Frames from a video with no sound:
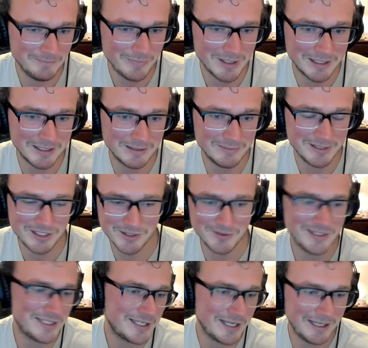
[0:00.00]
And so
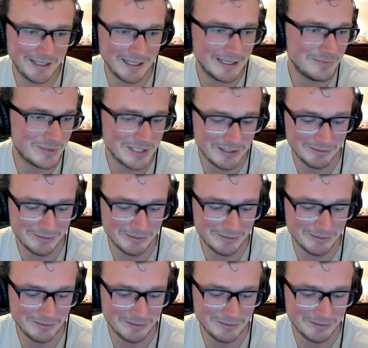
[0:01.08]
he's saying MC